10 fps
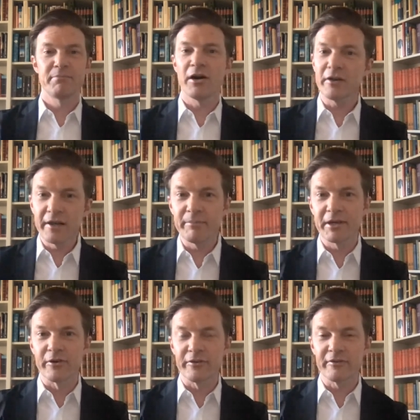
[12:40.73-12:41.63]
partly
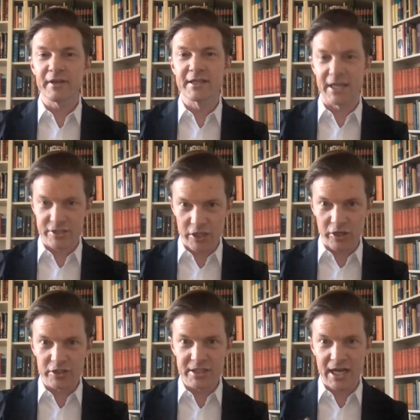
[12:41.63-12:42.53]
because it takes a
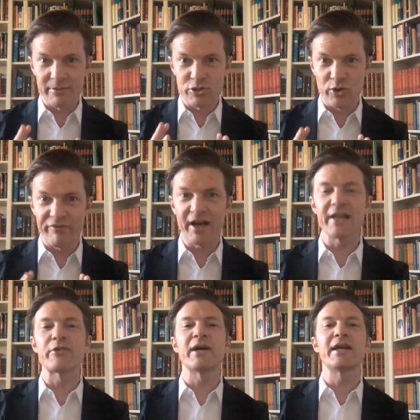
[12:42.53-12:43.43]
long time to
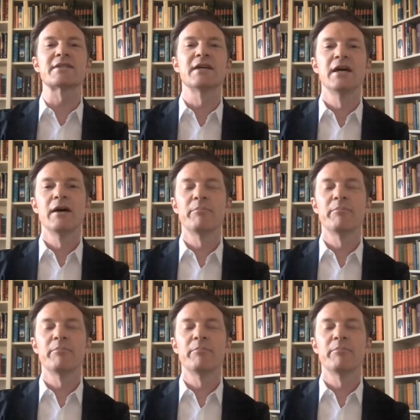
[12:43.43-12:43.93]
evaluate,